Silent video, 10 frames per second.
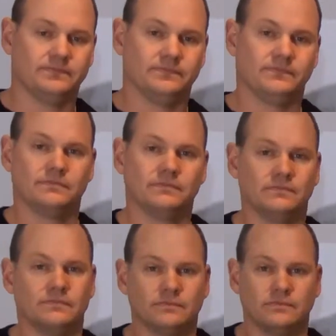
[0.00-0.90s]

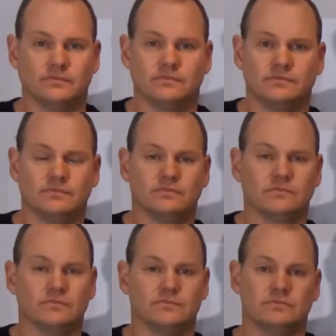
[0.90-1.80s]

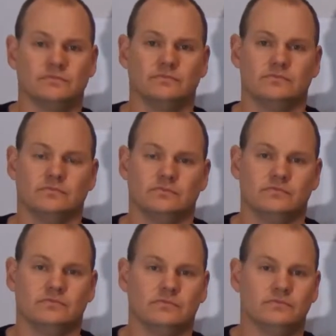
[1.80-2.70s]

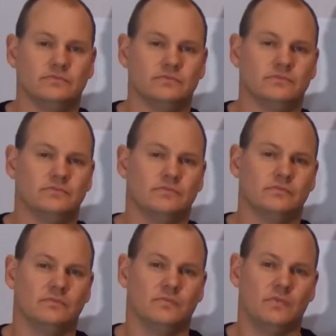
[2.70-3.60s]

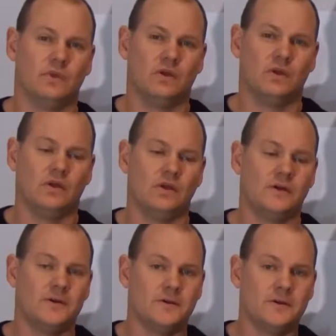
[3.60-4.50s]

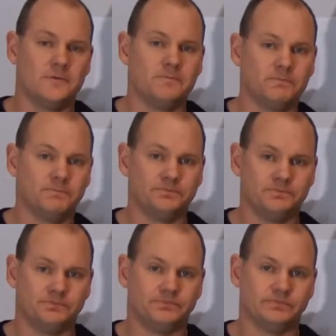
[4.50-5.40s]

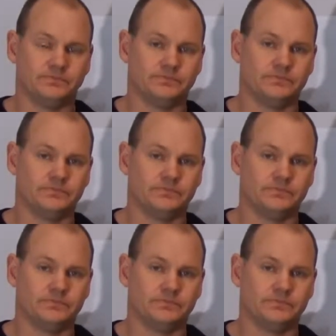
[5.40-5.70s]
(not speaking)